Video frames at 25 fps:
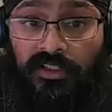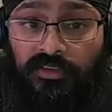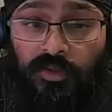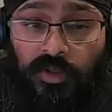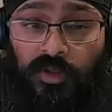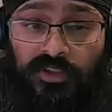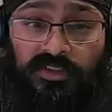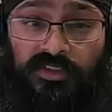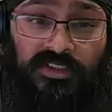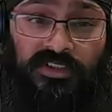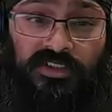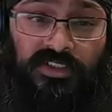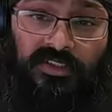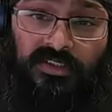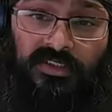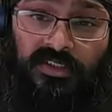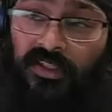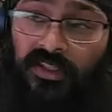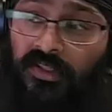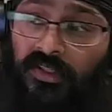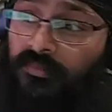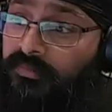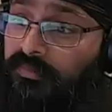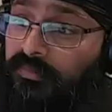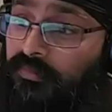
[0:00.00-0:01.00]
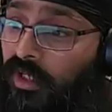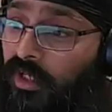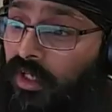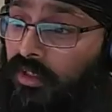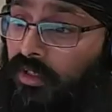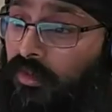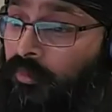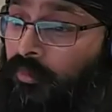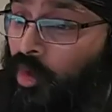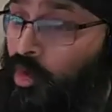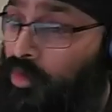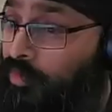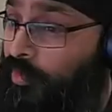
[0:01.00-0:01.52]
I see, like
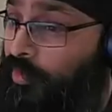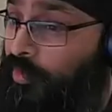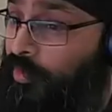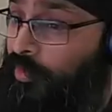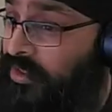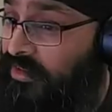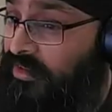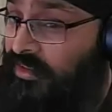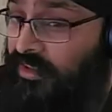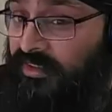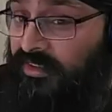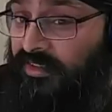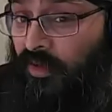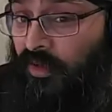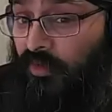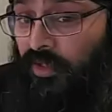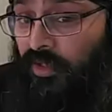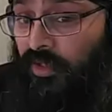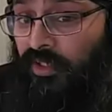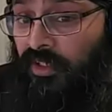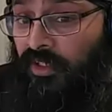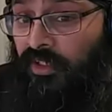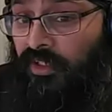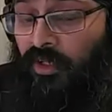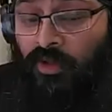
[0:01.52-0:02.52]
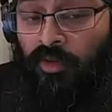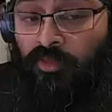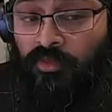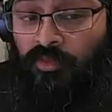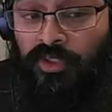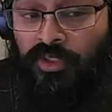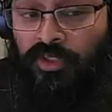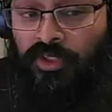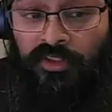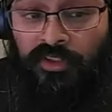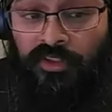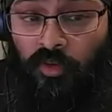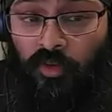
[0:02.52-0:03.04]
most businesses out there, they don't really
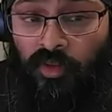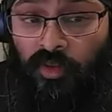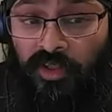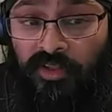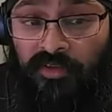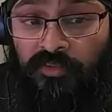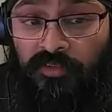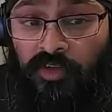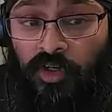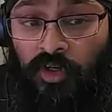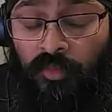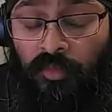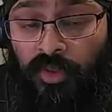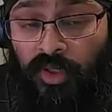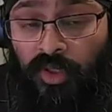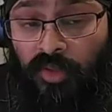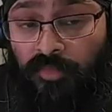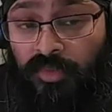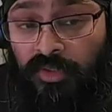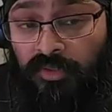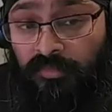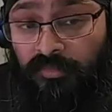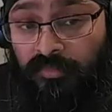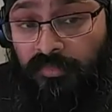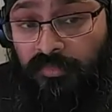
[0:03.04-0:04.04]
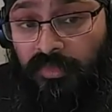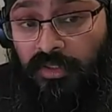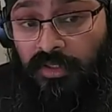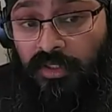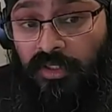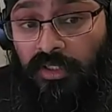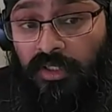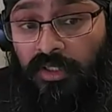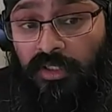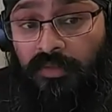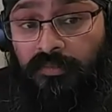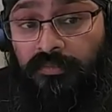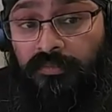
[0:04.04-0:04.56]
know that they've got a problem.
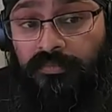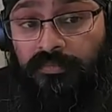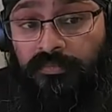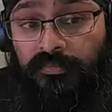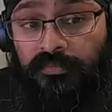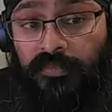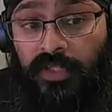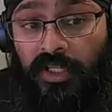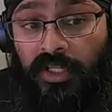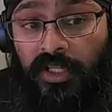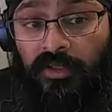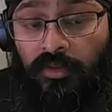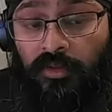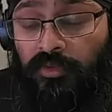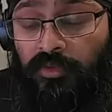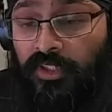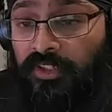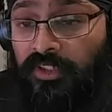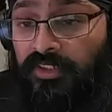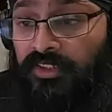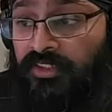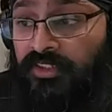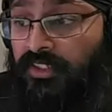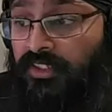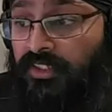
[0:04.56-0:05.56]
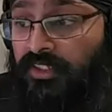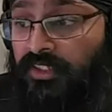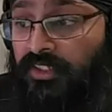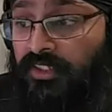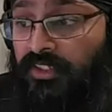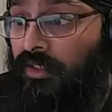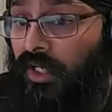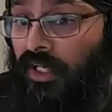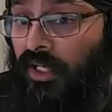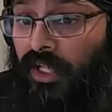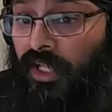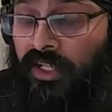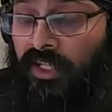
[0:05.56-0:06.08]
They don't really see,
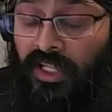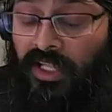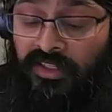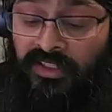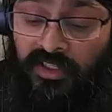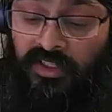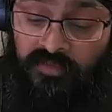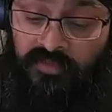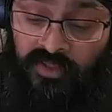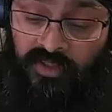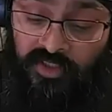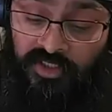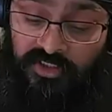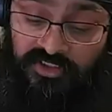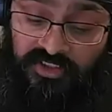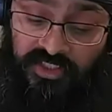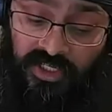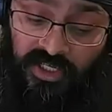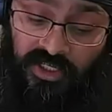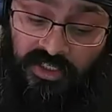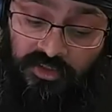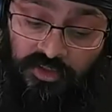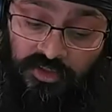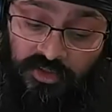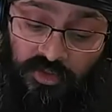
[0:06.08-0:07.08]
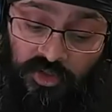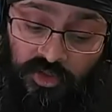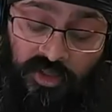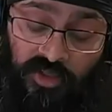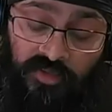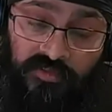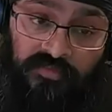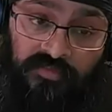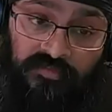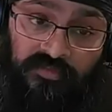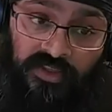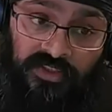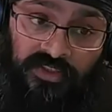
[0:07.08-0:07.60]
and they're very scared to kind of
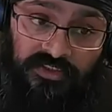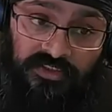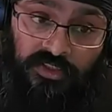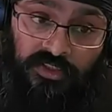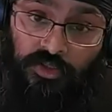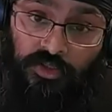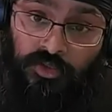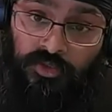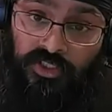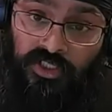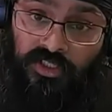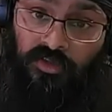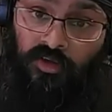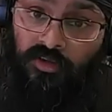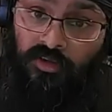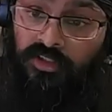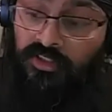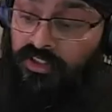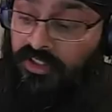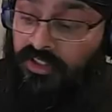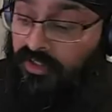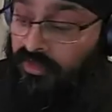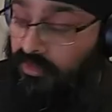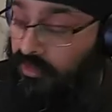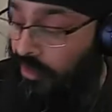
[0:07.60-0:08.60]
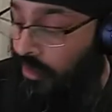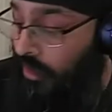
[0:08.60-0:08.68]
invest in new technologies.